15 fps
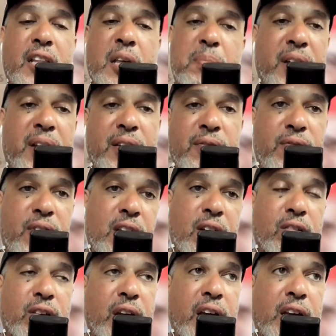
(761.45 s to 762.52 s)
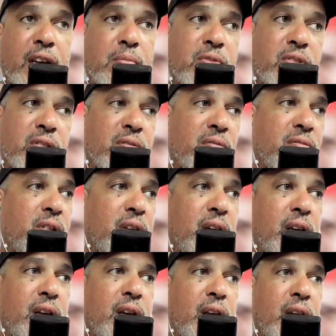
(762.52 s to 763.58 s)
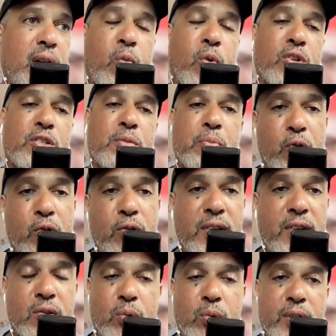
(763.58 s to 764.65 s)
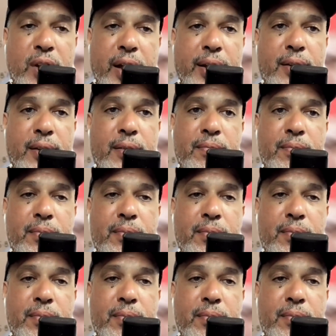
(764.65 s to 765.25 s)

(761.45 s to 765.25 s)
They play video games and watch movies all day.